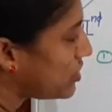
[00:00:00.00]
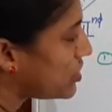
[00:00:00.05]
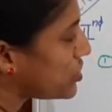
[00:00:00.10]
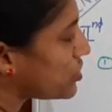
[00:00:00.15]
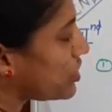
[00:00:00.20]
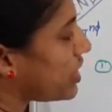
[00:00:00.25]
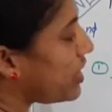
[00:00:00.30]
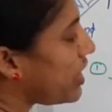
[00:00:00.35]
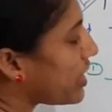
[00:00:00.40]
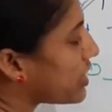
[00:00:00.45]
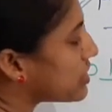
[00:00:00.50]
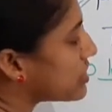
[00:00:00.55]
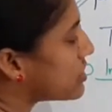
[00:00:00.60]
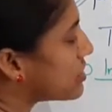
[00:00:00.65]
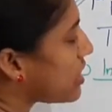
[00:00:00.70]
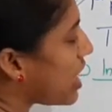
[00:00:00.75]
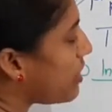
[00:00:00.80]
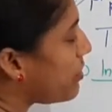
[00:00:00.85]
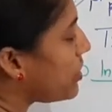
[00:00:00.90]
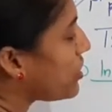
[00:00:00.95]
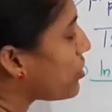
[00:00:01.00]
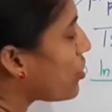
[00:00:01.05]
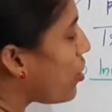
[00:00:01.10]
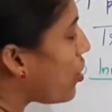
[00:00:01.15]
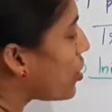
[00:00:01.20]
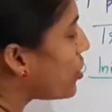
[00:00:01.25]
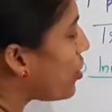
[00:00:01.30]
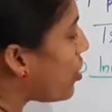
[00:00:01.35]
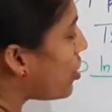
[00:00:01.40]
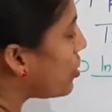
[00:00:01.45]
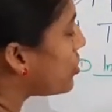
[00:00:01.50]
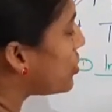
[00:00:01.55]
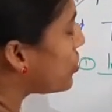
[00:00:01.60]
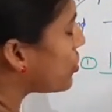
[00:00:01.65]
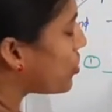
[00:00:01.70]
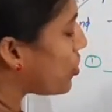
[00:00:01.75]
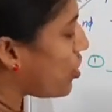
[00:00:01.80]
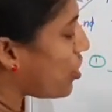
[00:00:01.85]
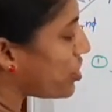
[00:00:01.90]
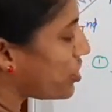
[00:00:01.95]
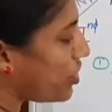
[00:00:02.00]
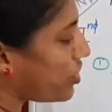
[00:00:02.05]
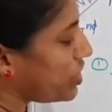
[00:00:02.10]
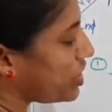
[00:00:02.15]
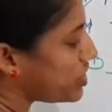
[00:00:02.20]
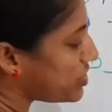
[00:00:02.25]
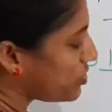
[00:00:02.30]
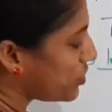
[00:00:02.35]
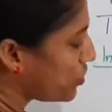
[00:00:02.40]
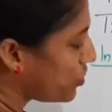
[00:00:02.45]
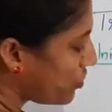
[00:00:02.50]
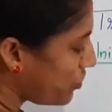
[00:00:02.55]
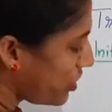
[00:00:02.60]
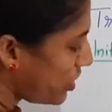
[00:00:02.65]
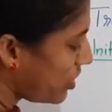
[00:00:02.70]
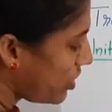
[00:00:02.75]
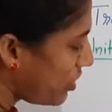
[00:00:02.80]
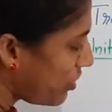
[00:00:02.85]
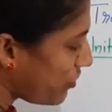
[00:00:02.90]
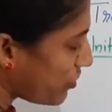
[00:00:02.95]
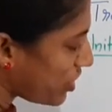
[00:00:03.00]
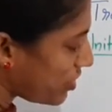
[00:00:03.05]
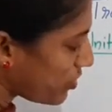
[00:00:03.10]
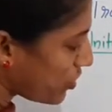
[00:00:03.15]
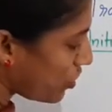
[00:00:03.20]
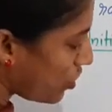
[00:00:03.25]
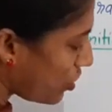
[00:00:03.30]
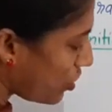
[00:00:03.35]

to the next. Codon to codon it moves. From